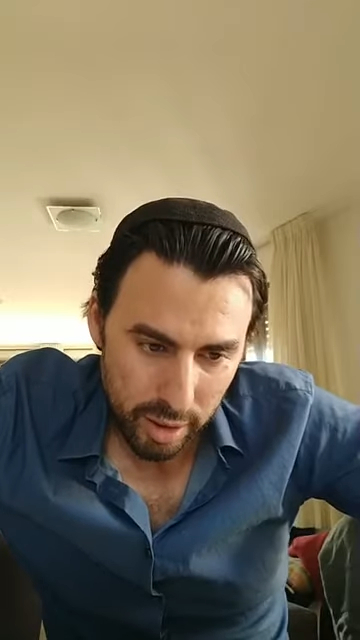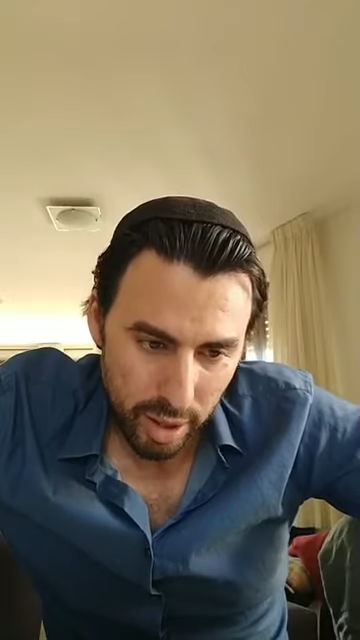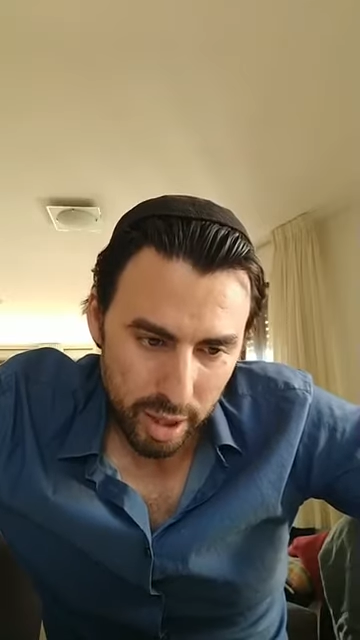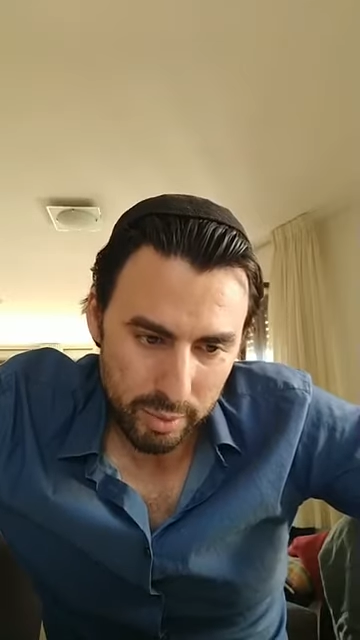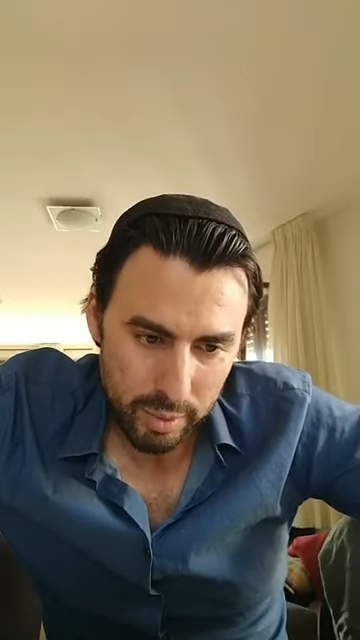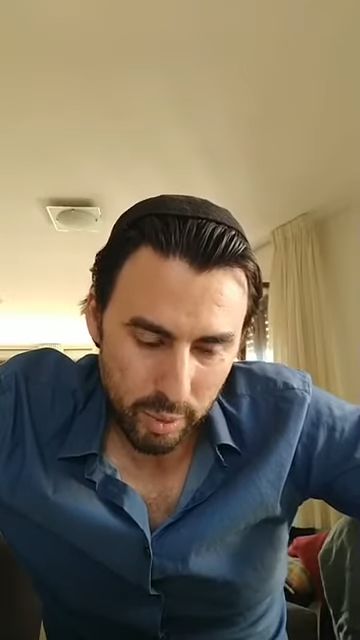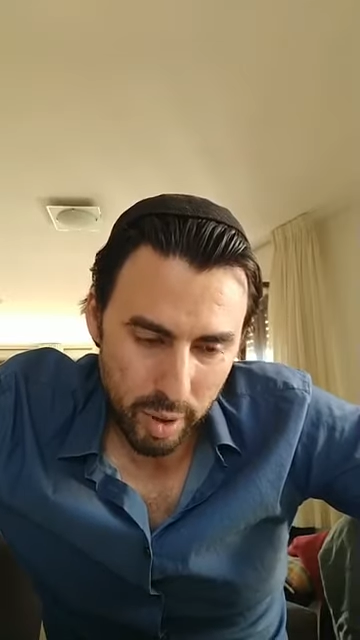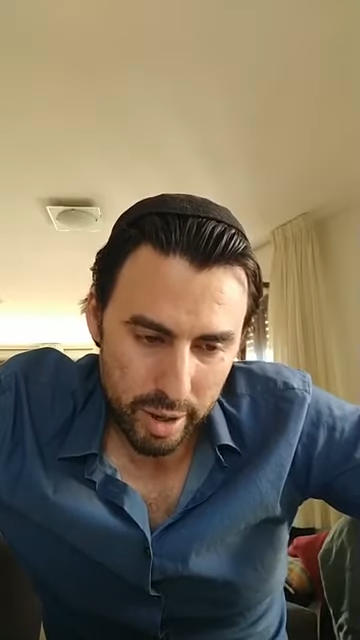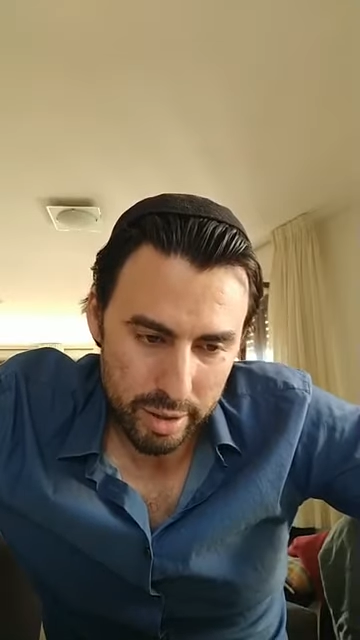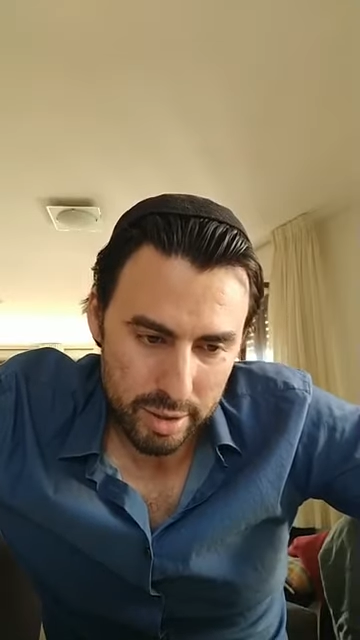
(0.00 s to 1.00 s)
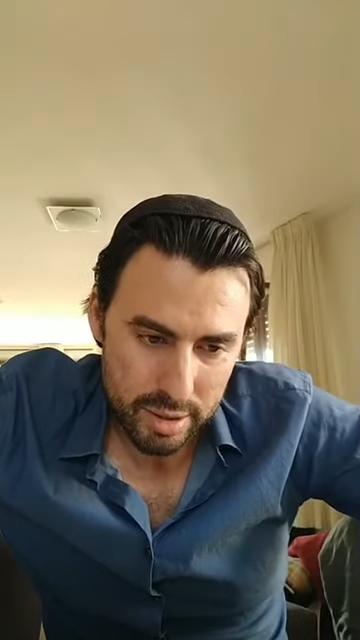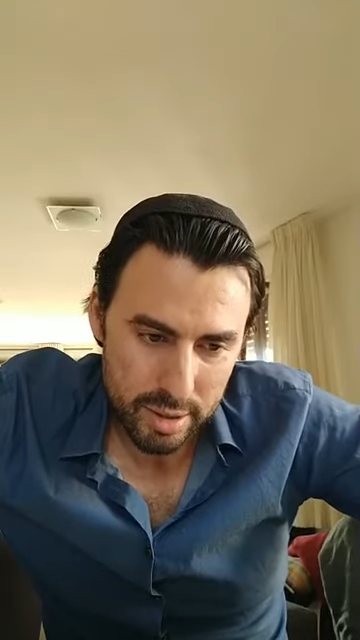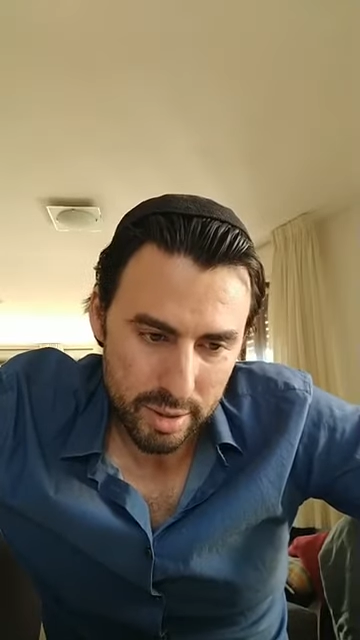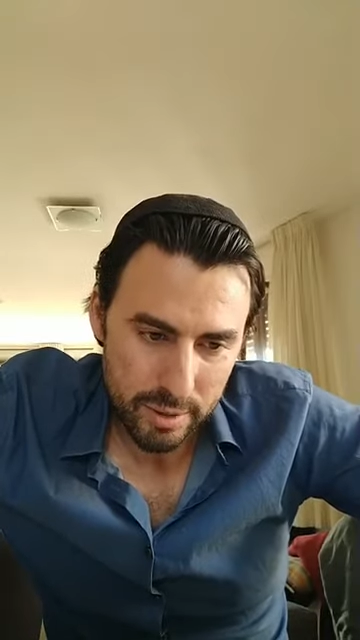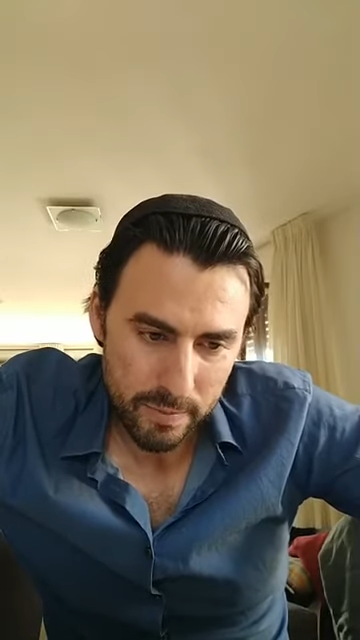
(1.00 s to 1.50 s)
and it requires
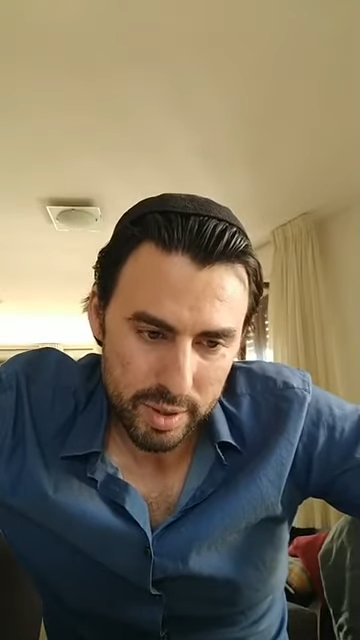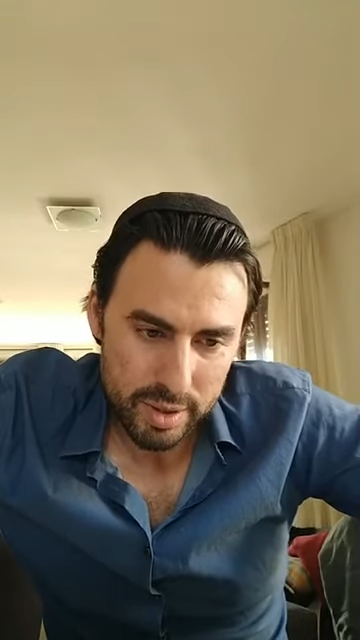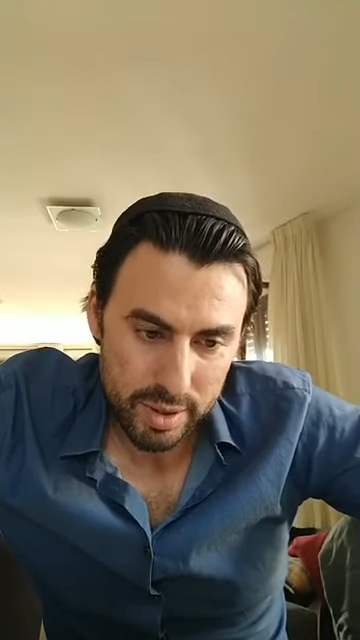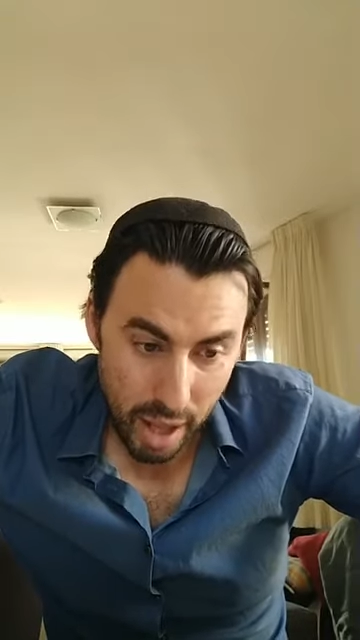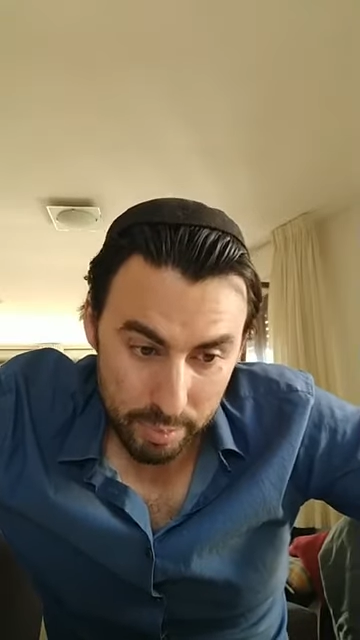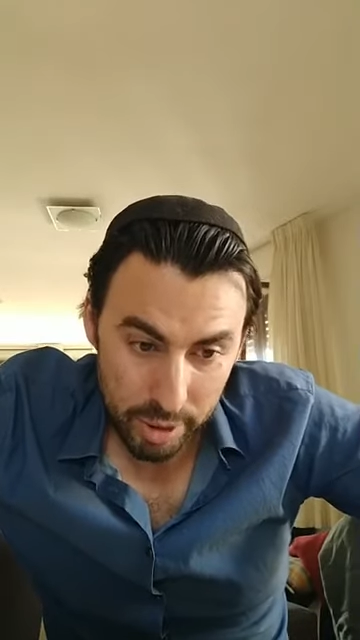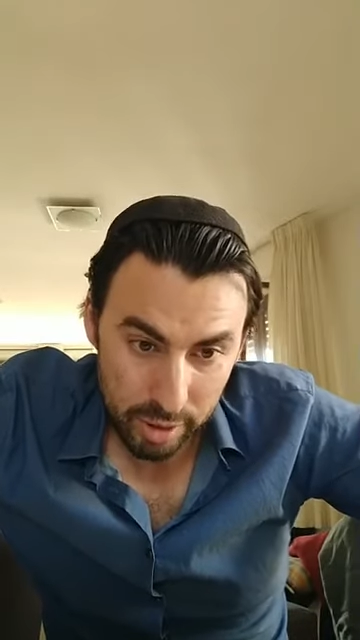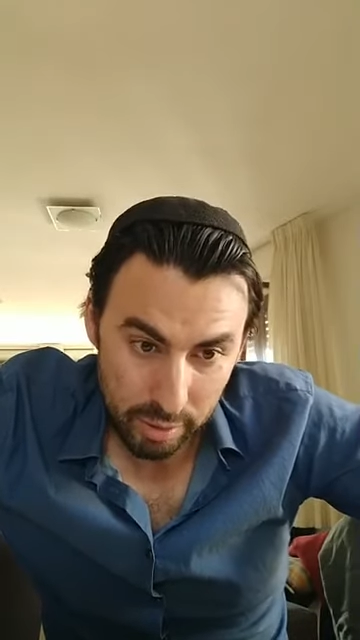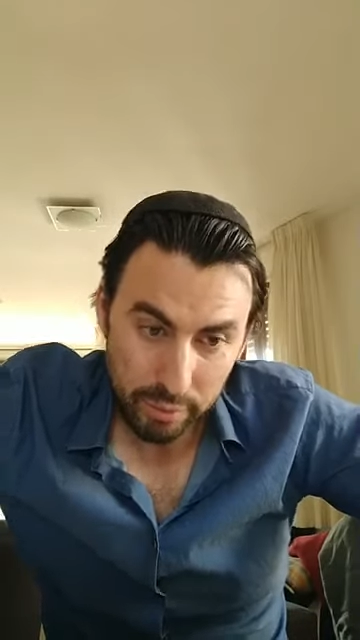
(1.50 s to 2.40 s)
stopping